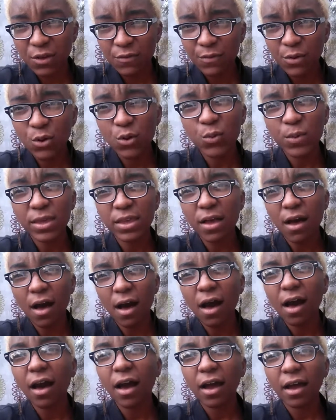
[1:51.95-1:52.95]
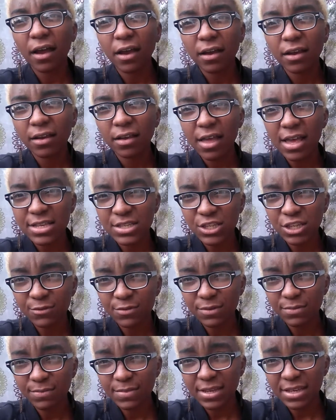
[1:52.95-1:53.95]
of who we are as
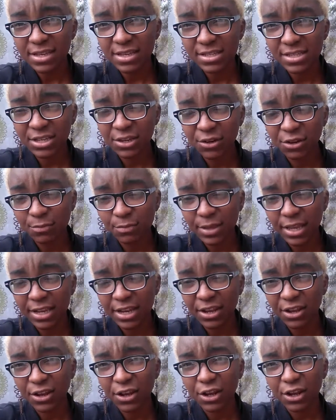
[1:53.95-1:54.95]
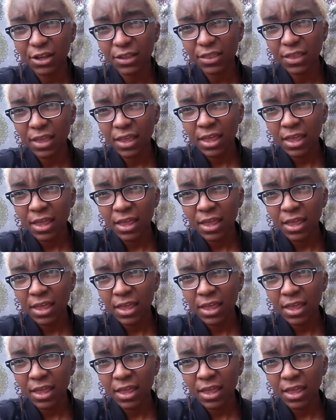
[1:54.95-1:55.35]
human beings here on planet Earth.